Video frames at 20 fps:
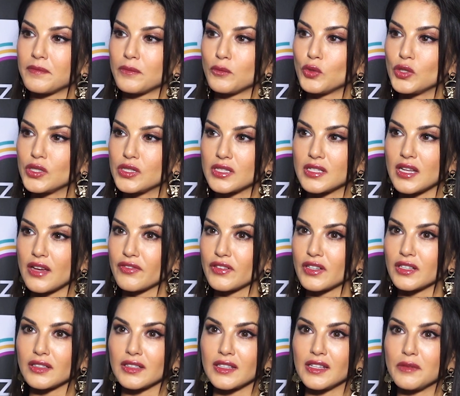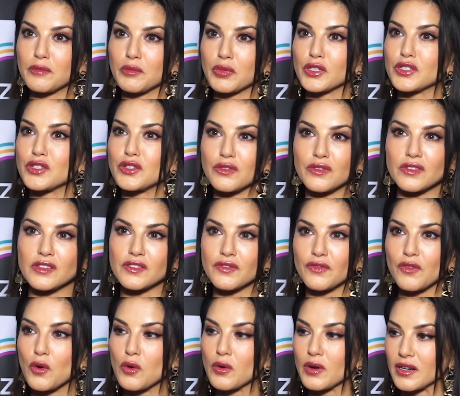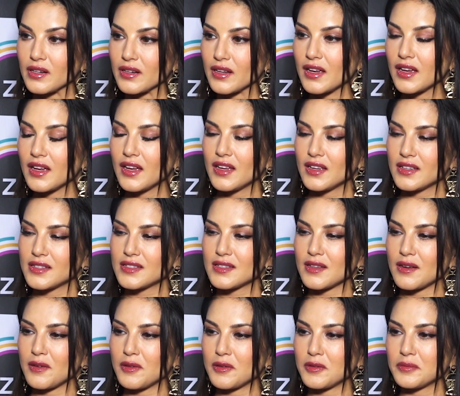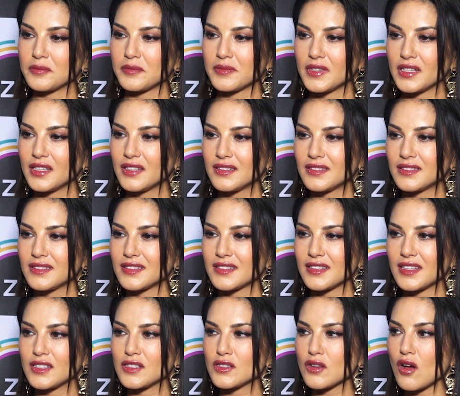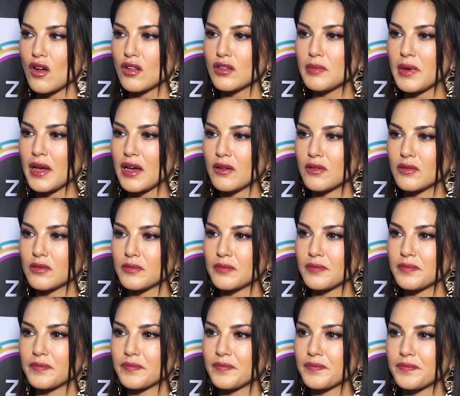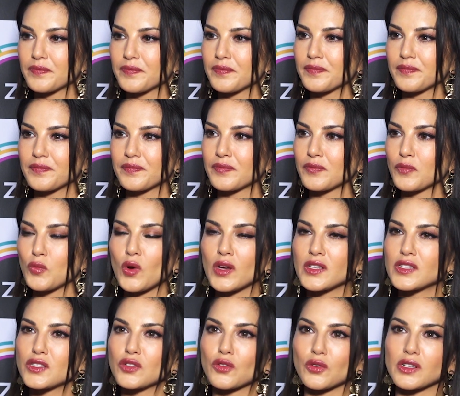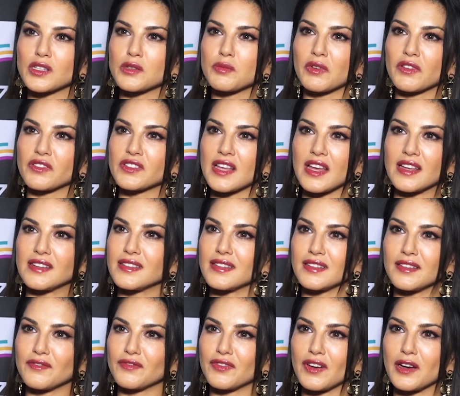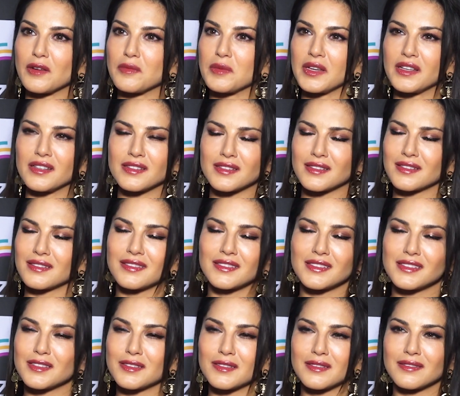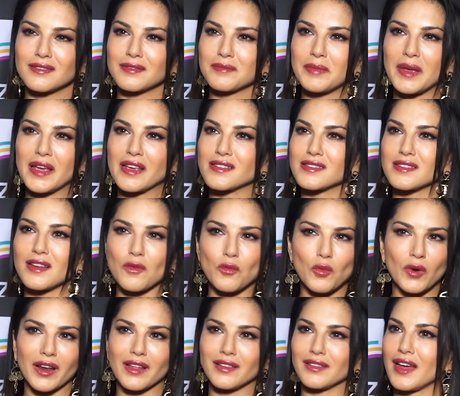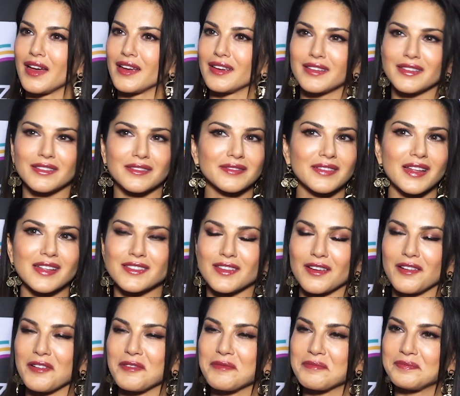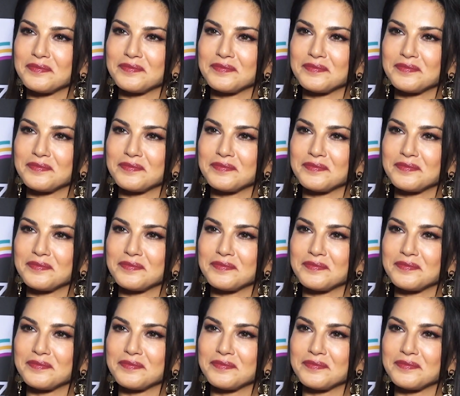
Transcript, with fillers: We should definitely pursue this forward. So it's all about what stories presented in front of me. It's just based on what I like. That's all.